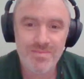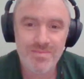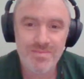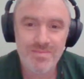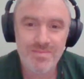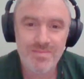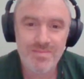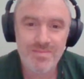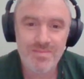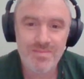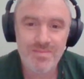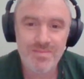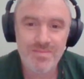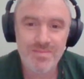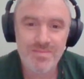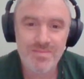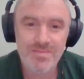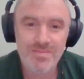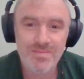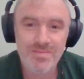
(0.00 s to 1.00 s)

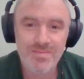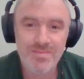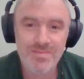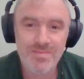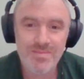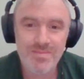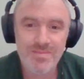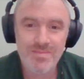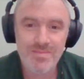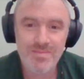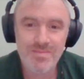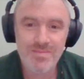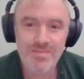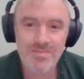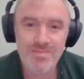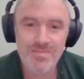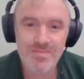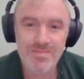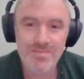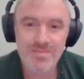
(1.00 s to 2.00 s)

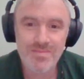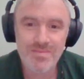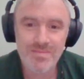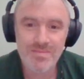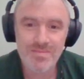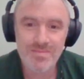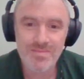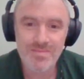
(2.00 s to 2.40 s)
(silent)